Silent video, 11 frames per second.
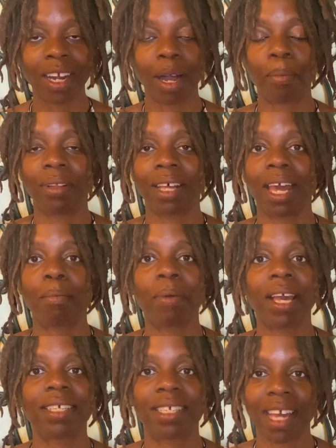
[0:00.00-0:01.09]
A
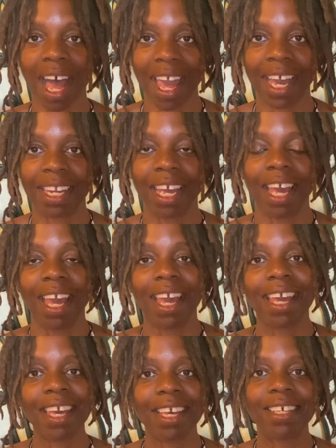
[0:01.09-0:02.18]
plant-based diet
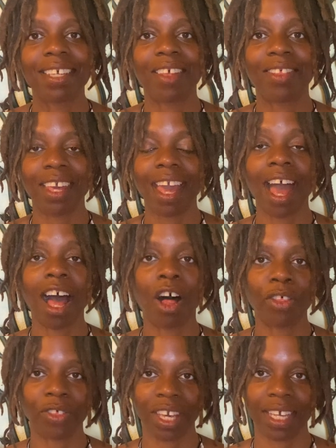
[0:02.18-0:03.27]
is the
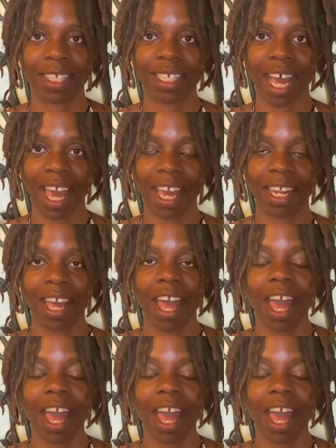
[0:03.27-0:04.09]
healthiest diet,